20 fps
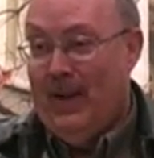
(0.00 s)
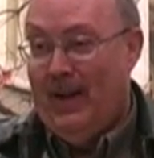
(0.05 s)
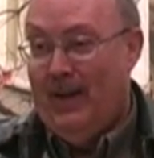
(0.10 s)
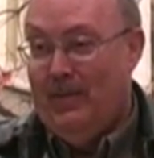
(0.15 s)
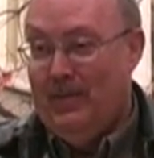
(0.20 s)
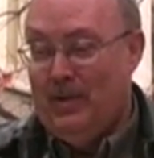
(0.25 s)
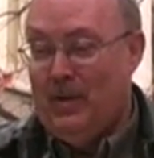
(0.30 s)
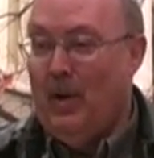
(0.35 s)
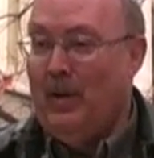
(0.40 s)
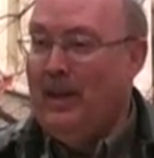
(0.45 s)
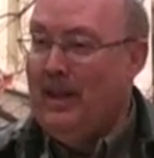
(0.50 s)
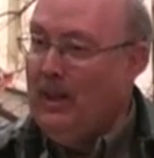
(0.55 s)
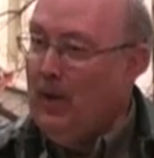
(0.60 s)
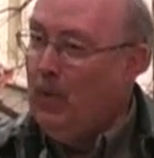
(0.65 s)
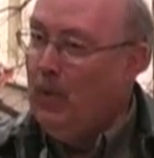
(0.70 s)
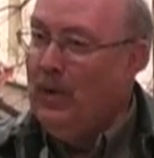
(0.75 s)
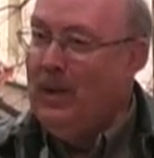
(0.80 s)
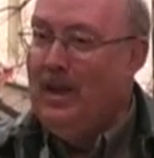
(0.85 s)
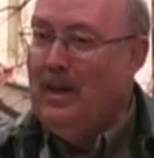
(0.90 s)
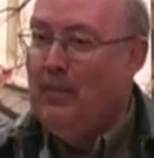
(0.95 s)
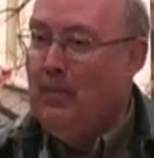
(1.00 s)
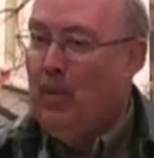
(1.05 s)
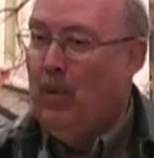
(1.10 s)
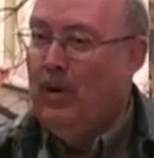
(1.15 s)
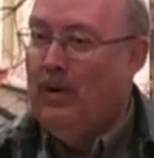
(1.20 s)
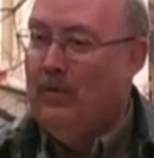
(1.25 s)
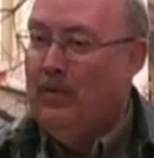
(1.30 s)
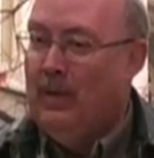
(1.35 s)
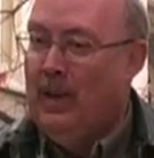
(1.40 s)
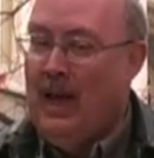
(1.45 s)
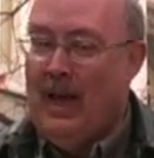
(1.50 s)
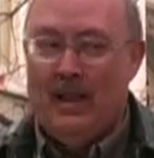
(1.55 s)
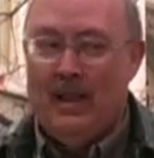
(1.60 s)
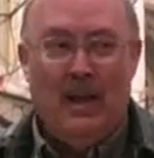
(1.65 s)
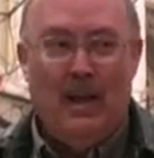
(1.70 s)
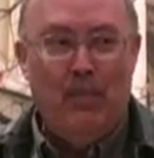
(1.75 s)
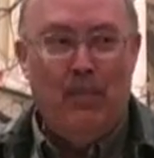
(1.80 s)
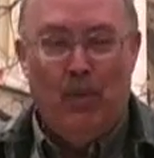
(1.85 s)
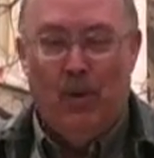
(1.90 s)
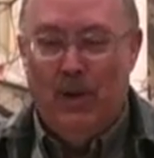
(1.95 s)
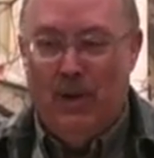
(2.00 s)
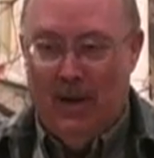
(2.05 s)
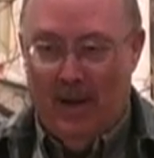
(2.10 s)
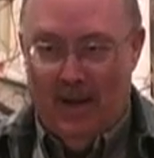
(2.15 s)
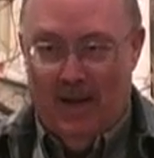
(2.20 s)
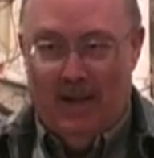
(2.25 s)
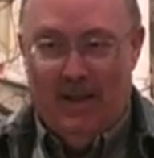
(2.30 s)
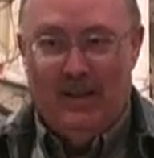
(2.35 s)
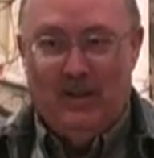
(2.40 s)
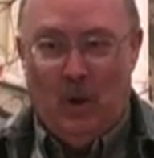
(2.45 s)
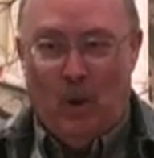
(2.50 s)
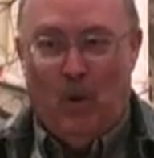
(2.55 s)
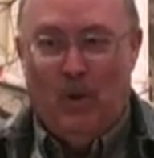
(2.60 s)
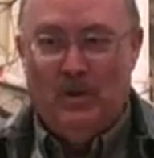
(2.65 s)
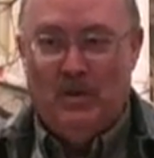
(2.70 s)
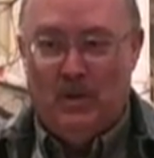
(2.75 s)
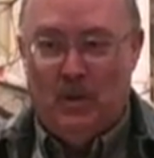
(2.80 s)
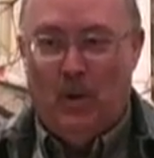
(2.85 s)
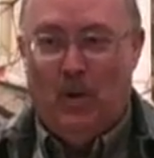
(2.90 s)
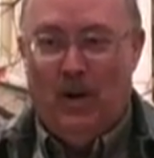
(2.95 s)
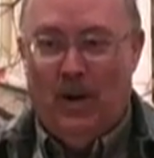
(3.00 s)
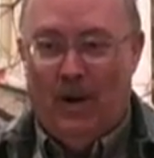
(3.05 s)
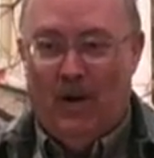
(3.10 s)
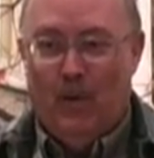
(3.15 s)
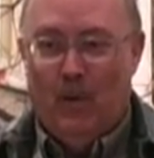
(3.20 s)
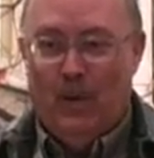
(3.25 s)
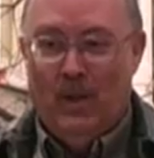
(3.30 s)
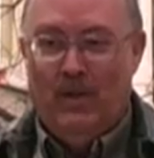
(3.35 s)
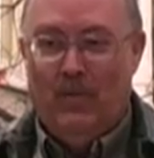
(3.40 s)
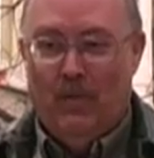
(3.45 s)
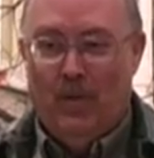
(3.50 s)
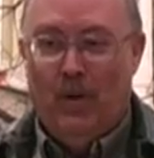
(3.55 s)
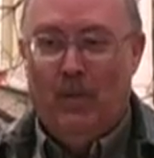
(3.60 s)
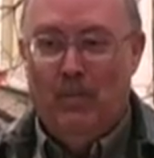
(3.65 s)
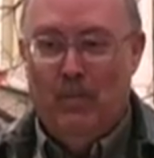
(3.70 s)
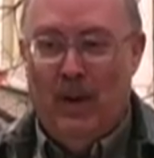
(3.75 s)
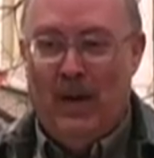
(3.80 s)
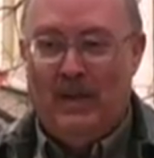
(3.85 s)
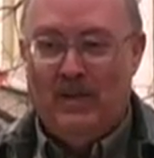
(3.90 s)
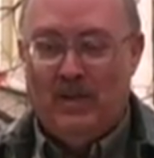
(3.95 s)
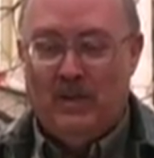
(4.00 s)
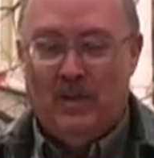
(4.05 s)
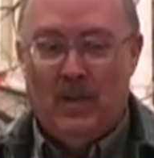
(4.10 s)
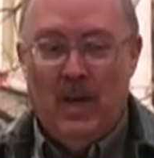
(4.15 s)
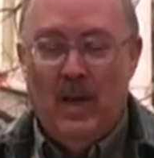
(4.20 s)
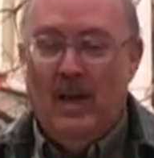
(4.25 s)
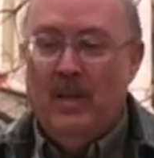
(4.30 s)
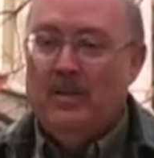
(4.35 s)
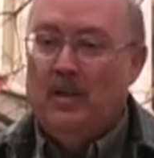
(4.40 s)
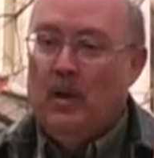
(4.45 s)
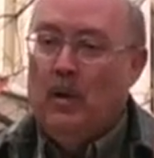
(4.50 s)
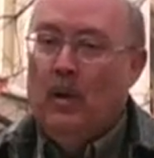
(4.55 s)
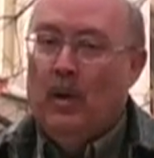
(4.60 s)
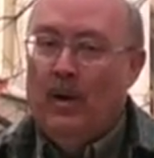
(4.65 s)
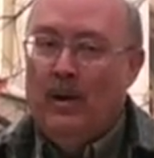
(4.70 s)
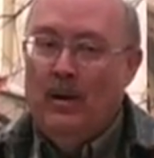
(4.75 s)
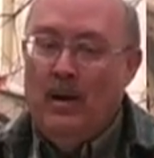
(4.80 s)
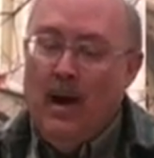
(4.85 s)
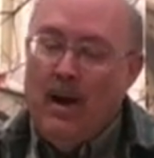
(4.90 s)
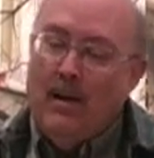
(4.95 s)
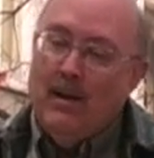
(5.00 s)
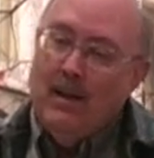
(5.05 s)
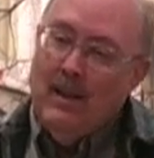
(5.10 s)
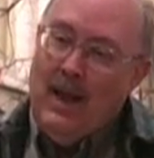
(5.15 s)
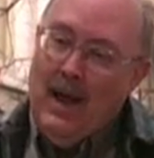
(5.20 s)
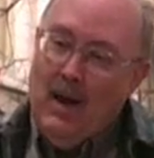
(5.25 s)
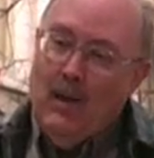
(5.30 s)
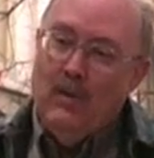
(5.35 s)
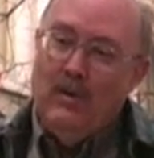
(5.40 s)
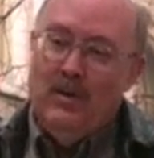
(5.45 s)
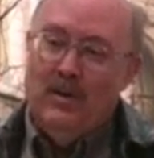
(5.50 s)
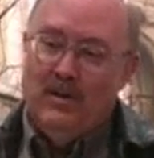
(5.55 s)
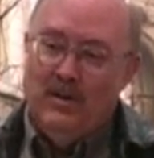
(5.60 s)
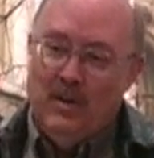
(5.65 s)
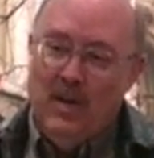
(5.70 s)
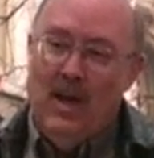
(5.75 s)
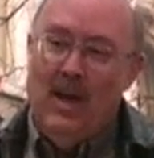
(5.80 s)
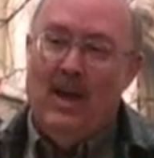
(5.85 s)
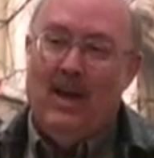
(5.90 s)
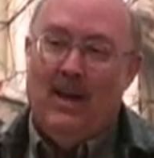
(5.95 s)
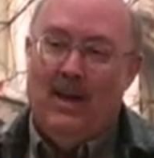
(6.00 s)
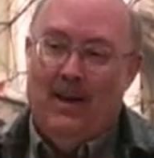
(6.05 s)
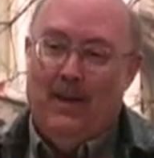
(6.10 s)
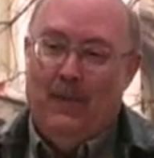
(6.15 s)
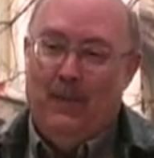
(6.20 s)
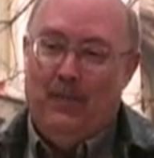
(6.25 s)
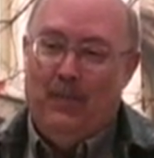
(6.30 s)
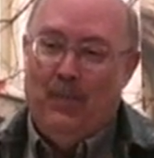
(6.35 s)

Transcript: Uh, so I think they're really important for that. They put this whole story on a really firm basis, so you are not allowed to say,